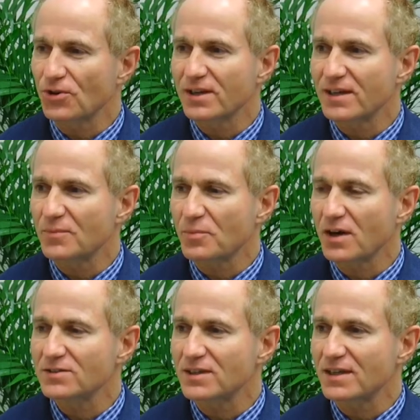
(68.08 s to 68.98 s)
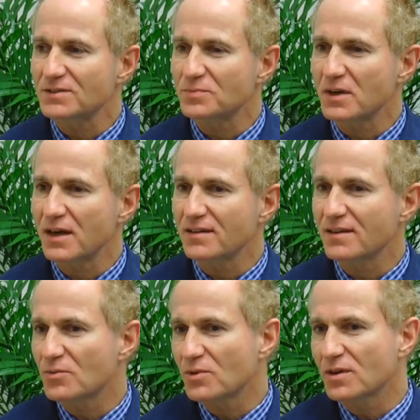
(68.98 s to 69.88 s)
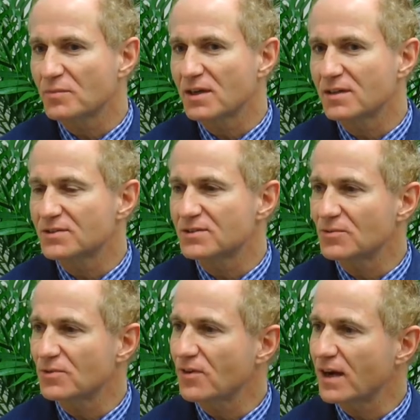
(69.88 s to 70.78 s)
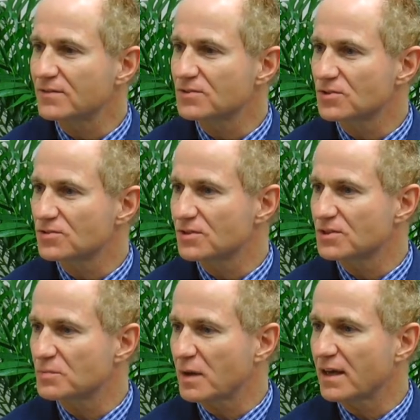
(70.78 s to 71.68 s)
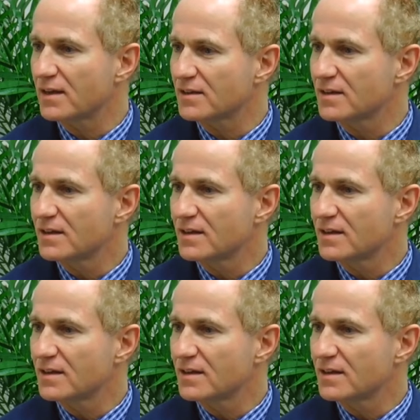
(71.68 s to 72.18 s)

early in the process, but I think we're going to begin to see refractive surgery expand